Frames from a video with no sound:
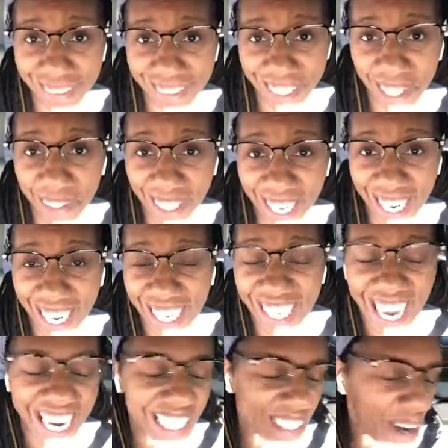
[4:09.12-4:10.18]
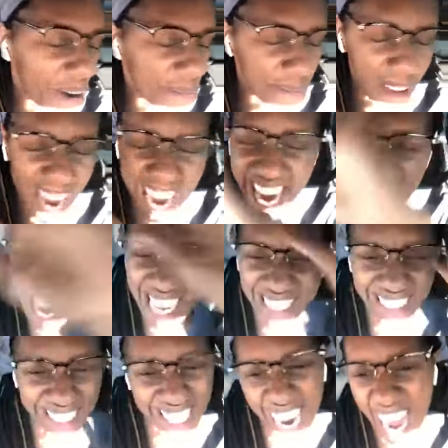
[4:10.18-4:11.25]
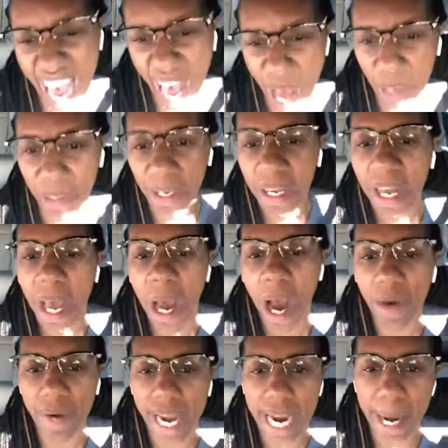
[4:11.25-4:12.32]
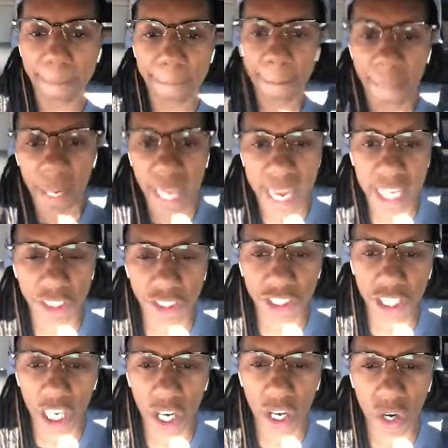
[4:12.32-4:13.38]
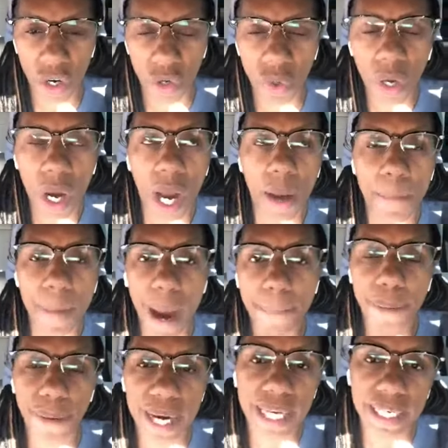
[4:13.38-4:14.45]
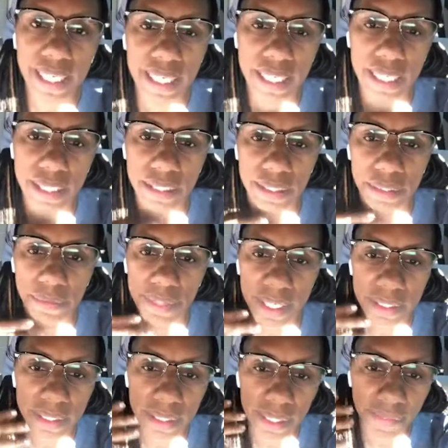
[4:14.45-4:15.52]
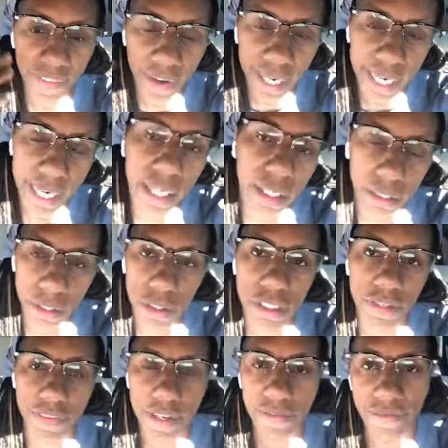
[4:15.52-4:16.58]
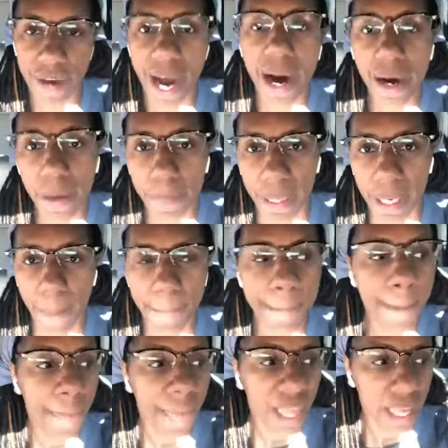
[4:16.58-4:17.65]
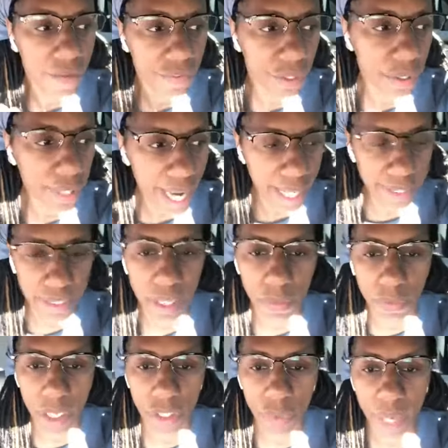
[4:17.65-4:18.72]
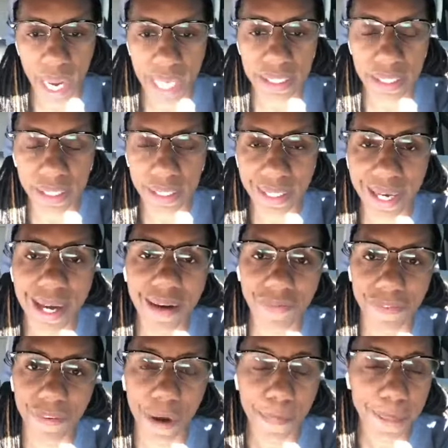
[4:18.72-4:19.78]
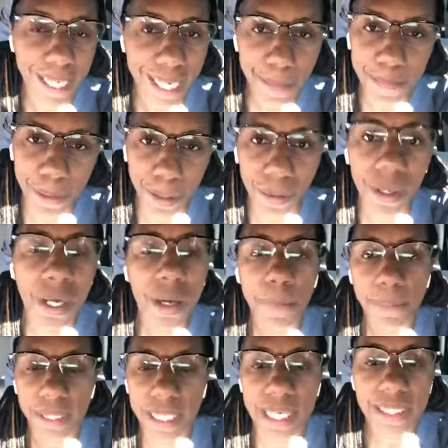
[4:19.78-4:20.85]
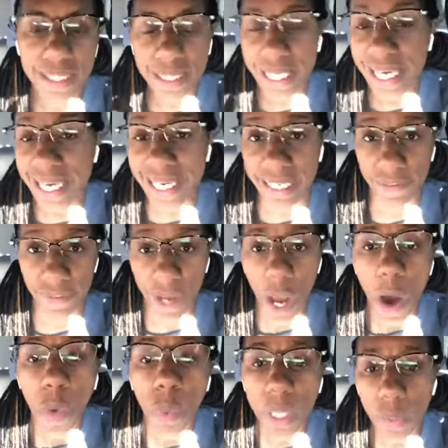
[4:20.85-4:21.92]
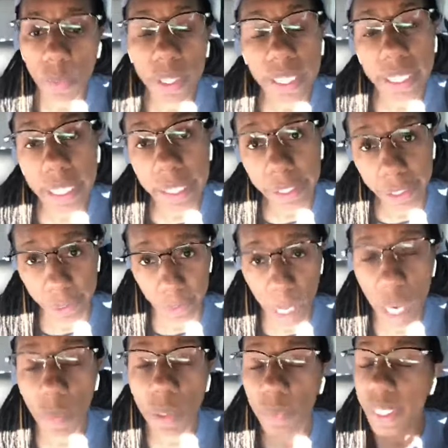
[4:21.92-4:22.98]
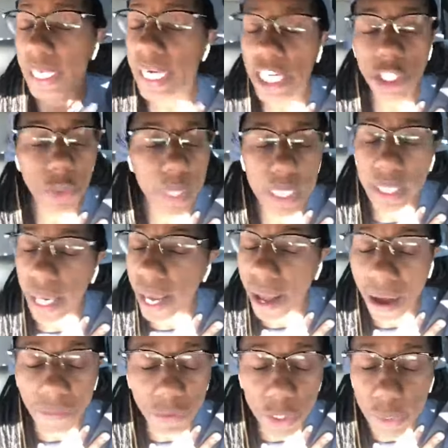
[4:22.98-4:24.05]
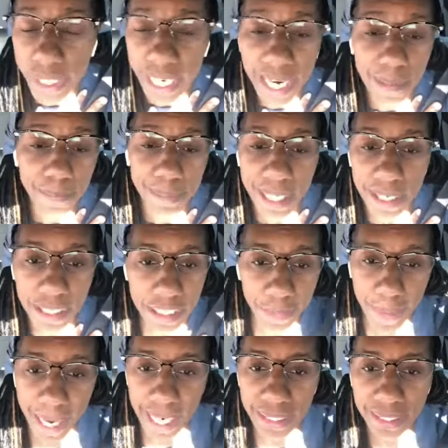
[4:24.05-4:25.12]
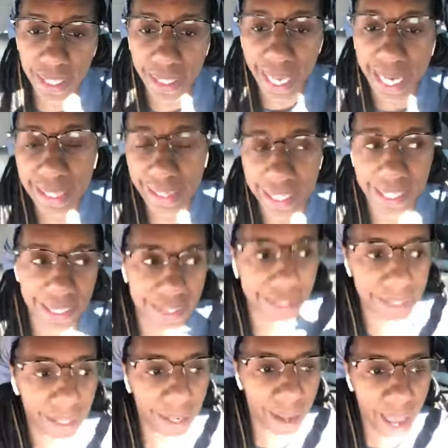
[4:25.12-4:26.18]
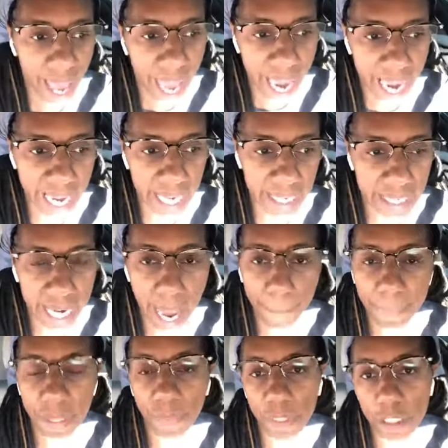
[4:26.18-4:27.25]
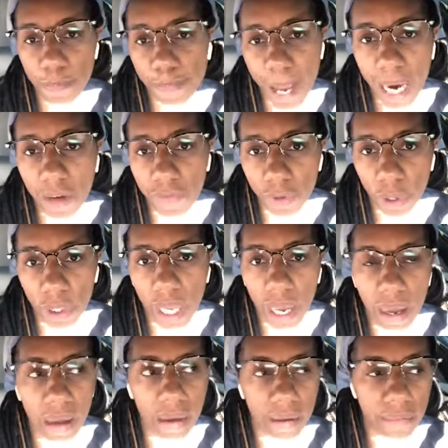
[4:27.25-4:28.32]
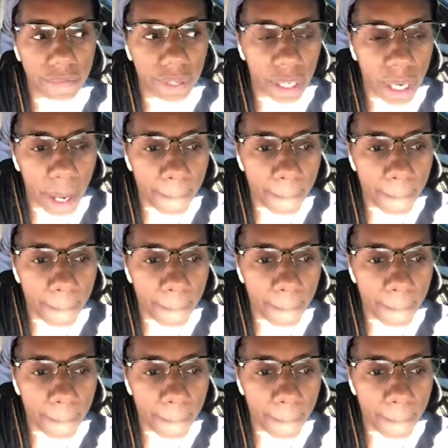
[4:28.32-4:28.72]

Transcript: okay? Like, hands down, all right? And so my point is, this is a very inclusive environment. If you're not someone who has love for people, please leave. We will eat you, and we will eat you in love. You can't be in a space like this and not be respectful of